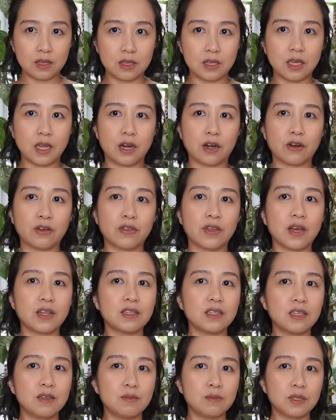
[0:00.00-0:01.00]
there.
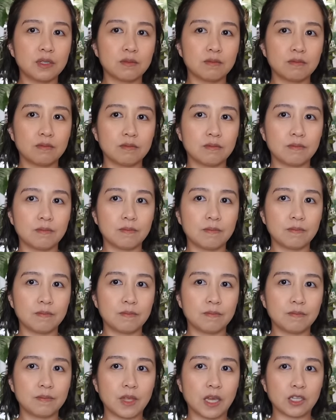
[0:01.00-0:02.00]
That's
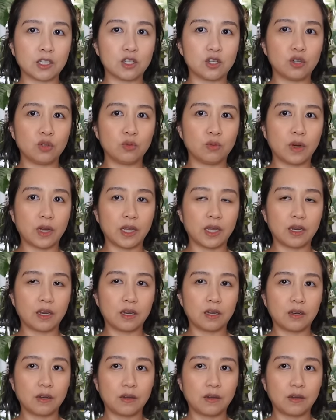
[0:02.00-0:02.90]
too white.